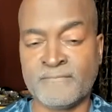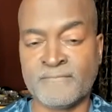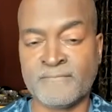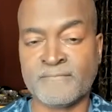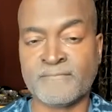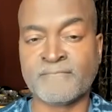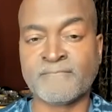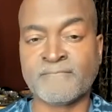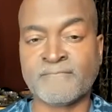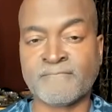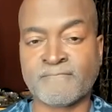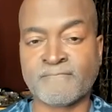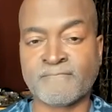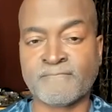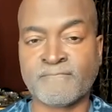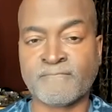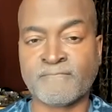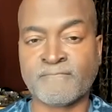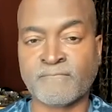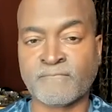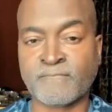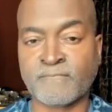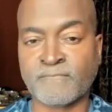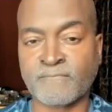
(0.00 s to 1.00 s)

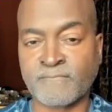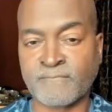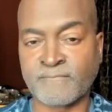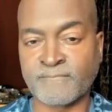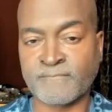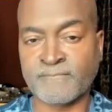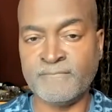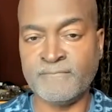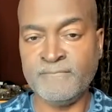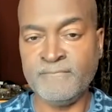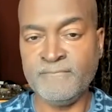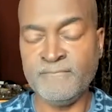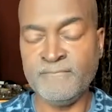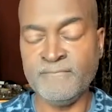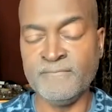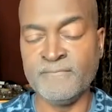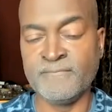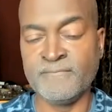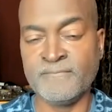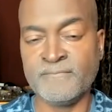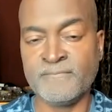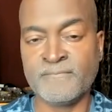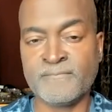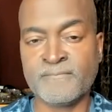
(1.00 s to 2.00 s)

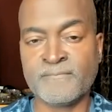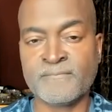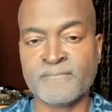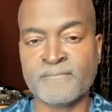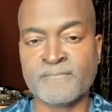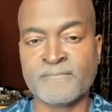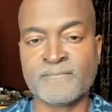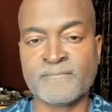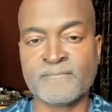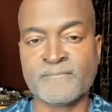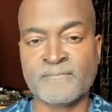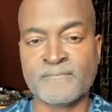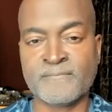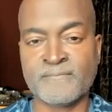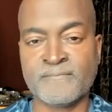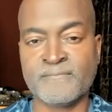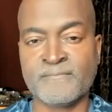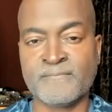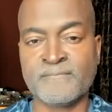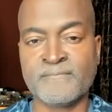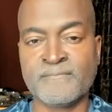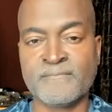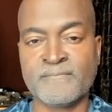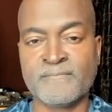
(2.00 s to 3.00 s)

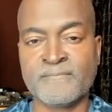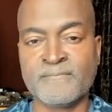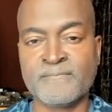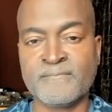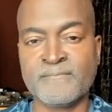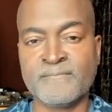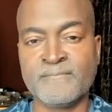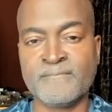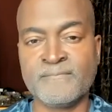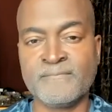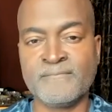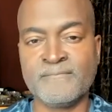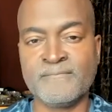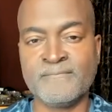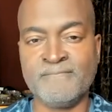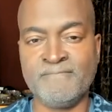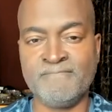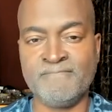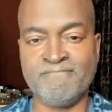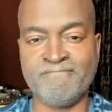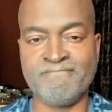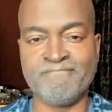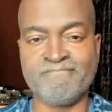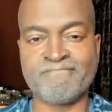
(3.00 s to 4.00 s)

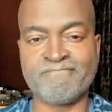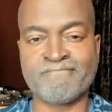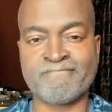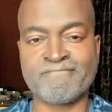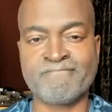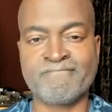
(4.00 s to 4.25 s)
This person isn't speaking.